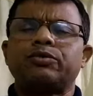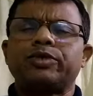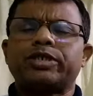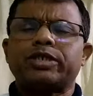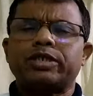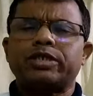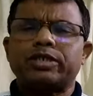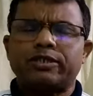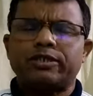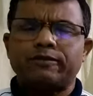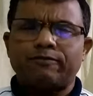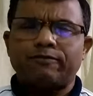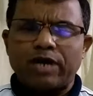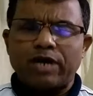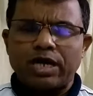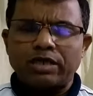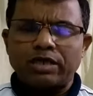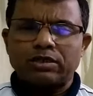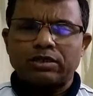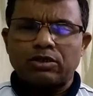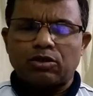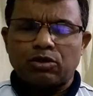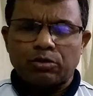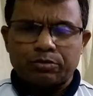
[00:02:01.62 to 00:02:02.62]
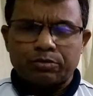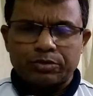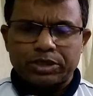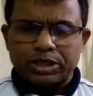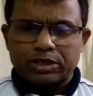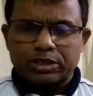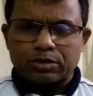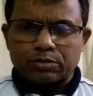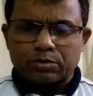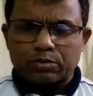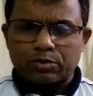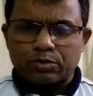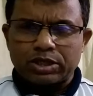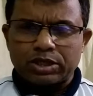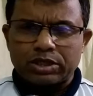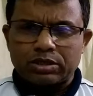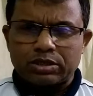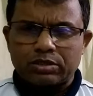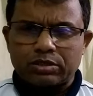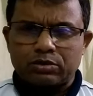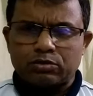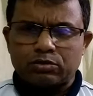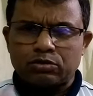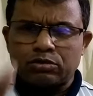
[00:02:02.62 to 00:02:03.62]
we can divide the objectives of
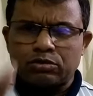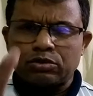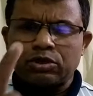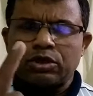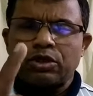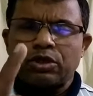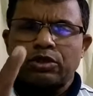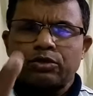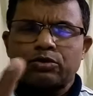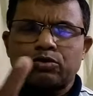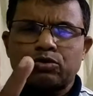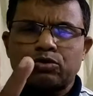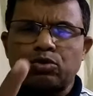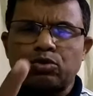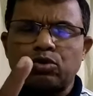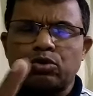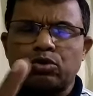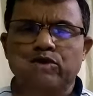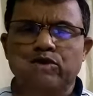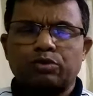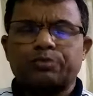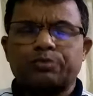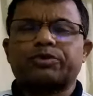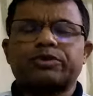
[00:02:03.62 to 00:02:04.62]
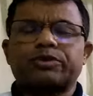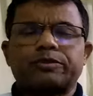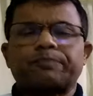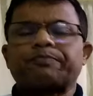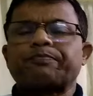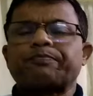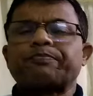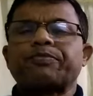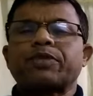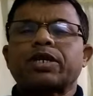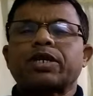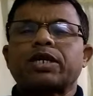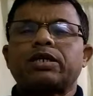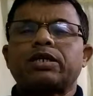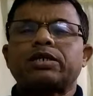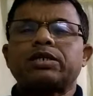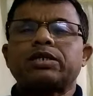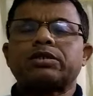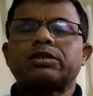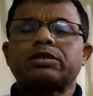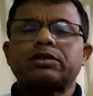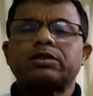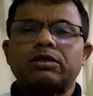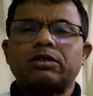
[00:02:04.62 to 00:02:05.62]
auditing into two groups. Let
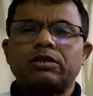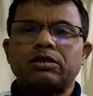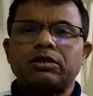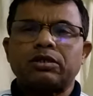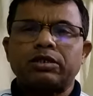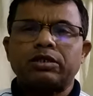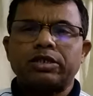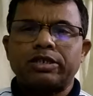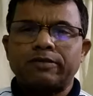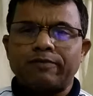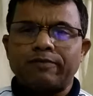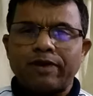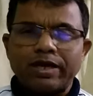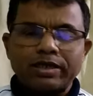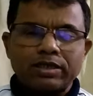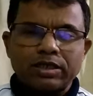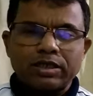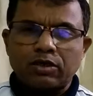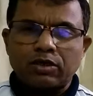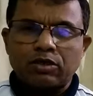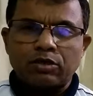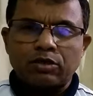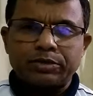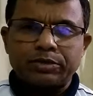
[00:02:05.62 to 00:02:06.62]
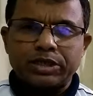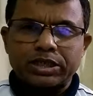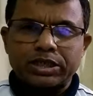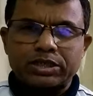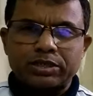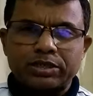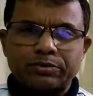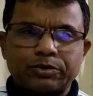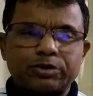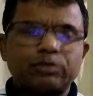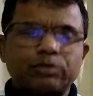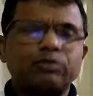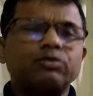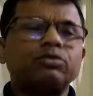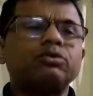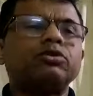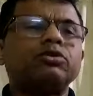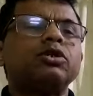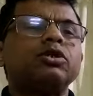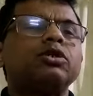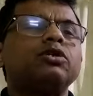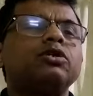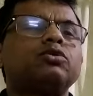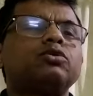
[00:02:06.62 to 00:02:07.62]
us divide the objectives
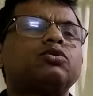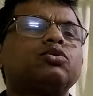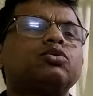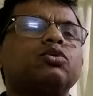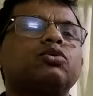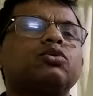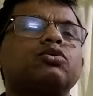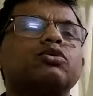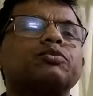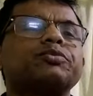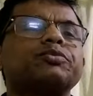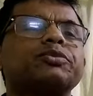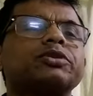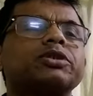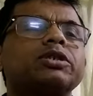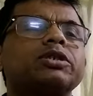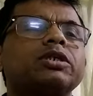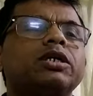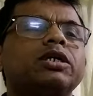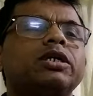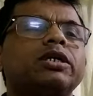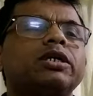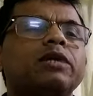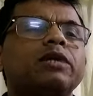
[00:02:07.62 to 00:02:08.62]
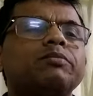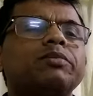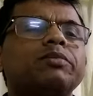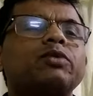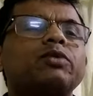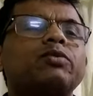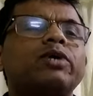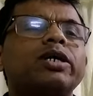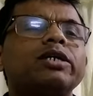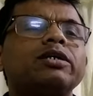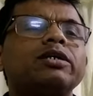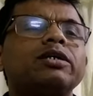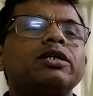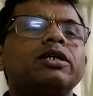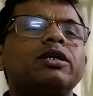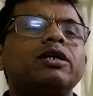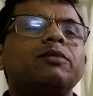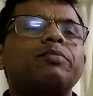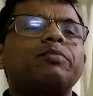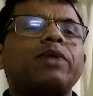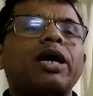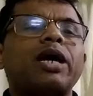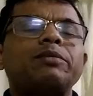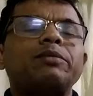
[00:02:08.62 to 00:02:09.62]
into two groups. Number one,
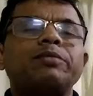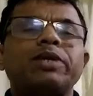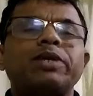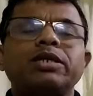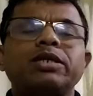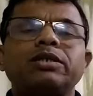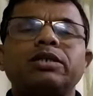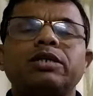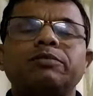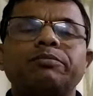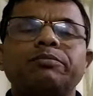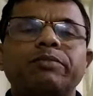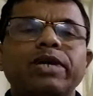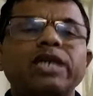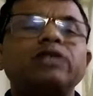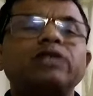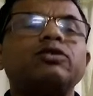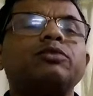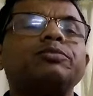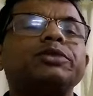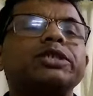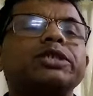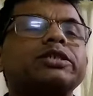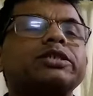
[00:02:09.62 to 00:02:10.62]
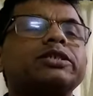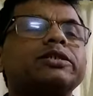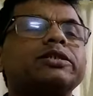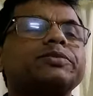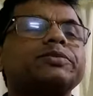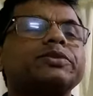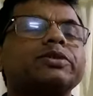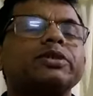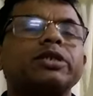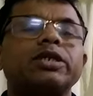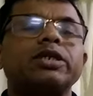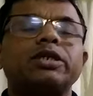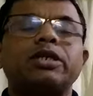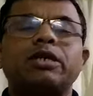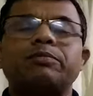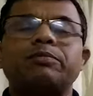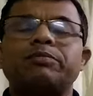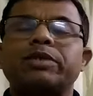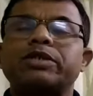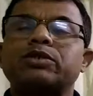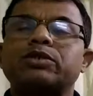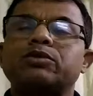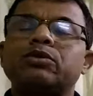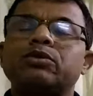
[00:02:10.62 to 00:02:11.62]
primary and main objectives, and
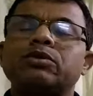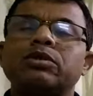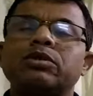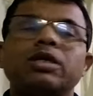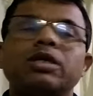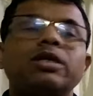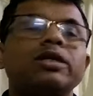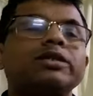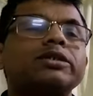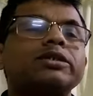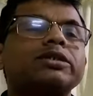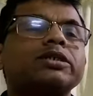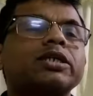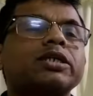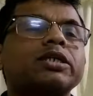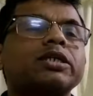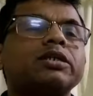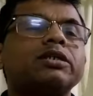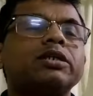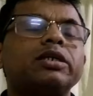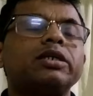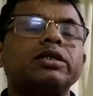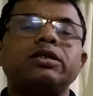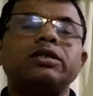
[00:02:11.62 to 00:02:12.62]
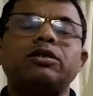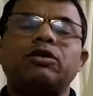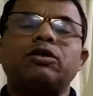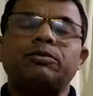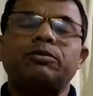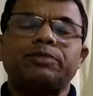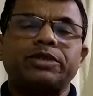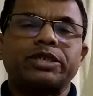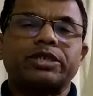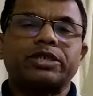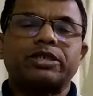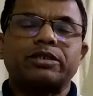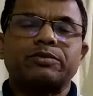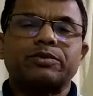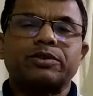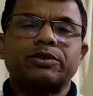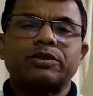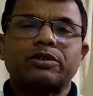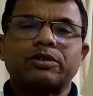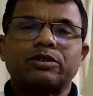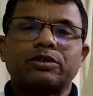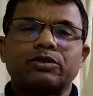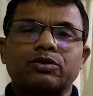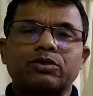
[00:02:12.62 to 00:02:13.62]
number two, secondary
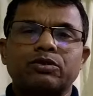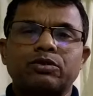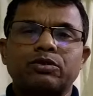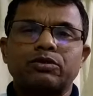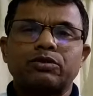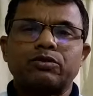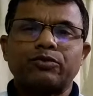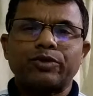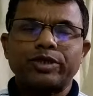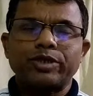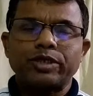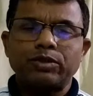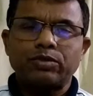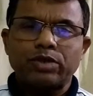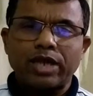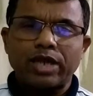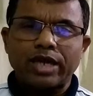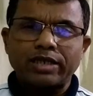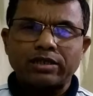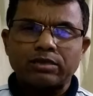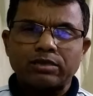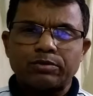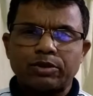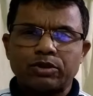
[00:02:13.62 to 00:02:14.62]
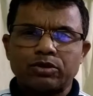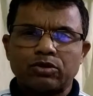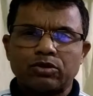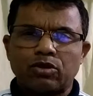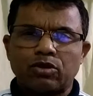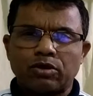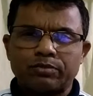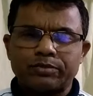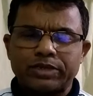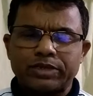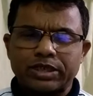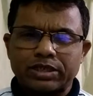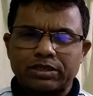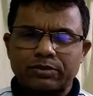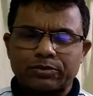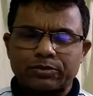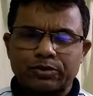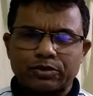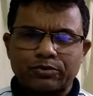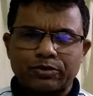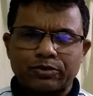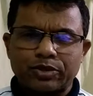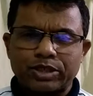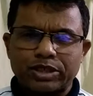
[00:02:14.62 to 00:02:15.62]
objectives. So when you write about the
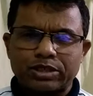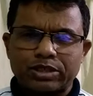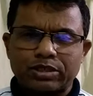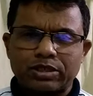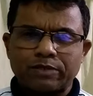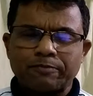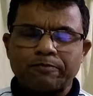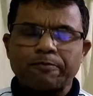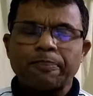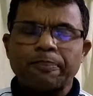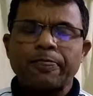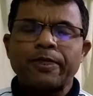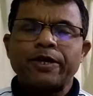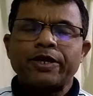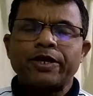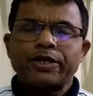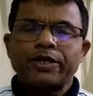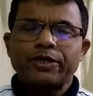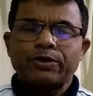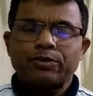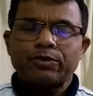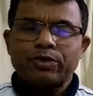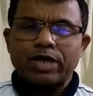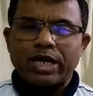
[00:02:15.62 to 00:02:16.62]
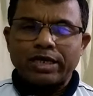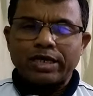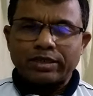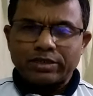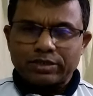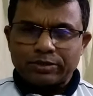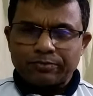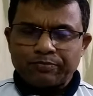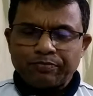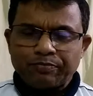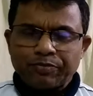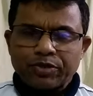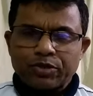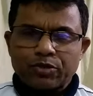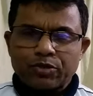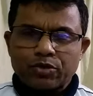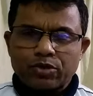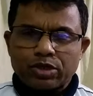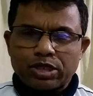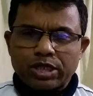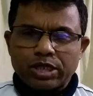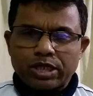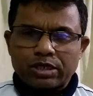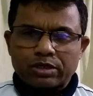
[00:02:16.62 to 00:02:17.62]
objectives of auditing, you write
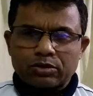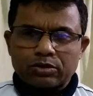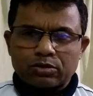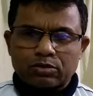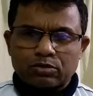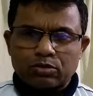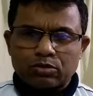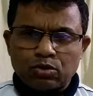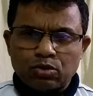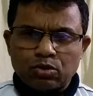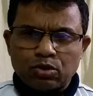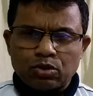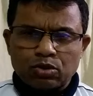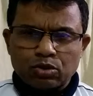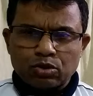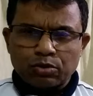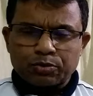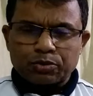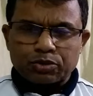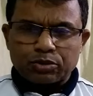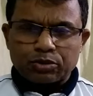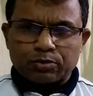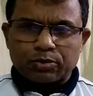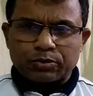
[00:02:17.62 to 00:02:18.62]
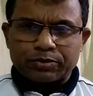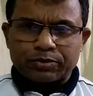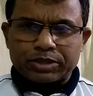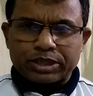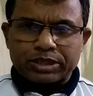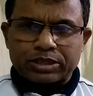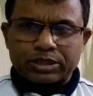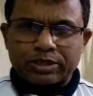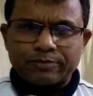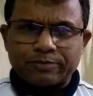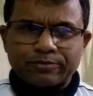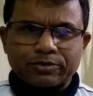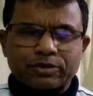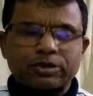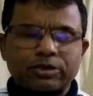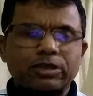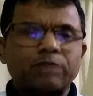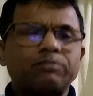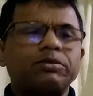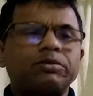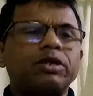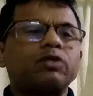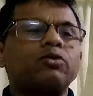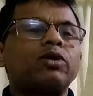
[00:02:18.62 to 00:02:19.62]
there are two groups of objectives.
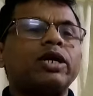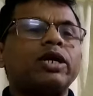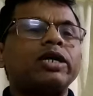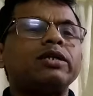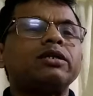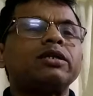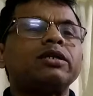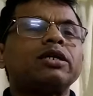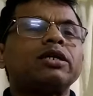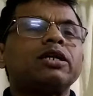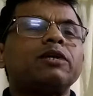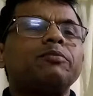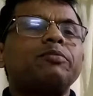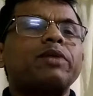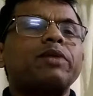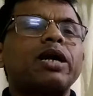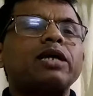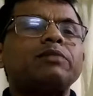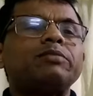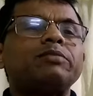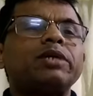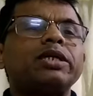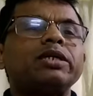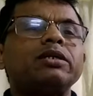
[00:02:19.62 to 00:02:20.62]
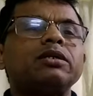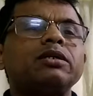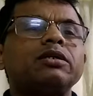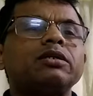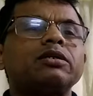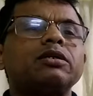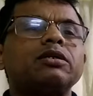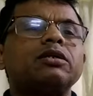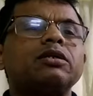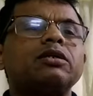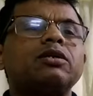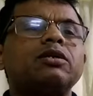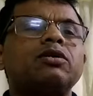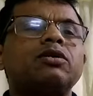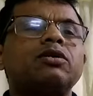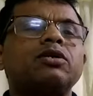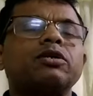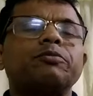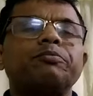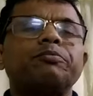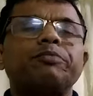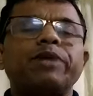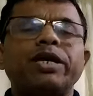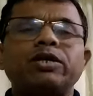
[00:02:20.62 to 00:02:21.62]
Number one, primary
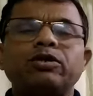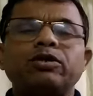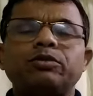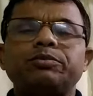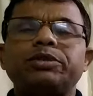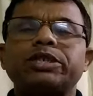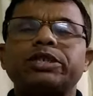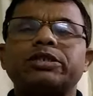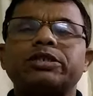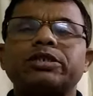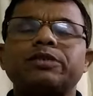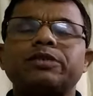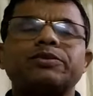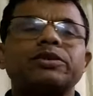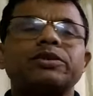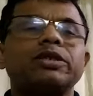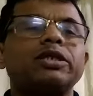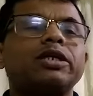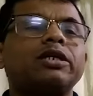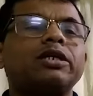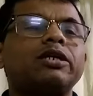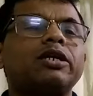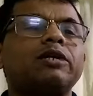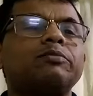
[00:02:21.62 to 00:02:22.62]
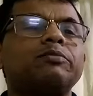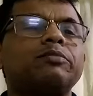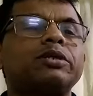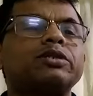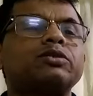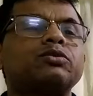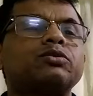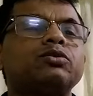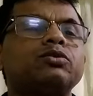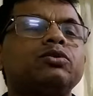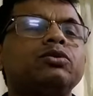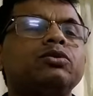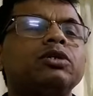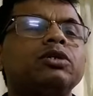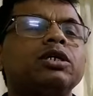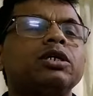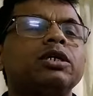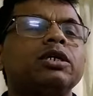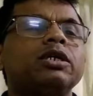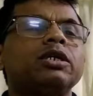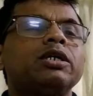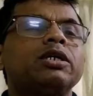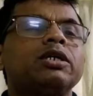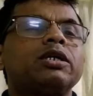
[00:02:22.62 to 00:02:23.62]
or main objectives, and number two,
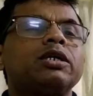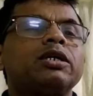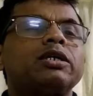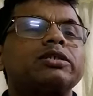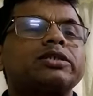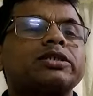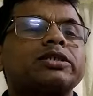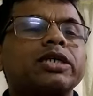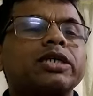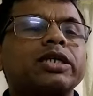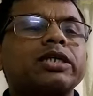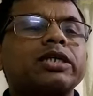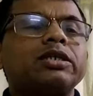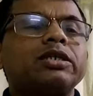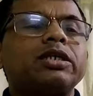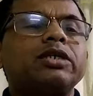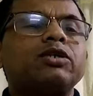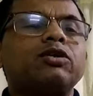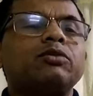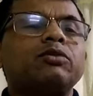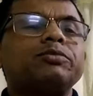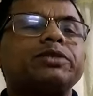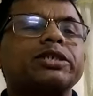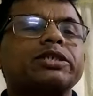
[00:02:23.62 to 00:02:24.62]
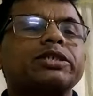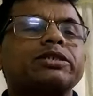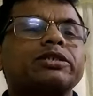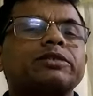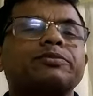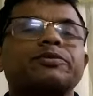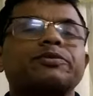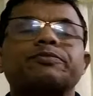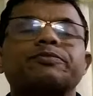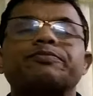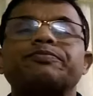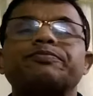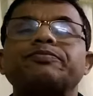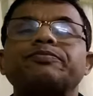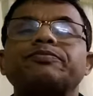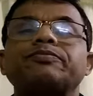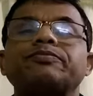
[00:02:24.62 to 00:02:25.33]
secondary objectives.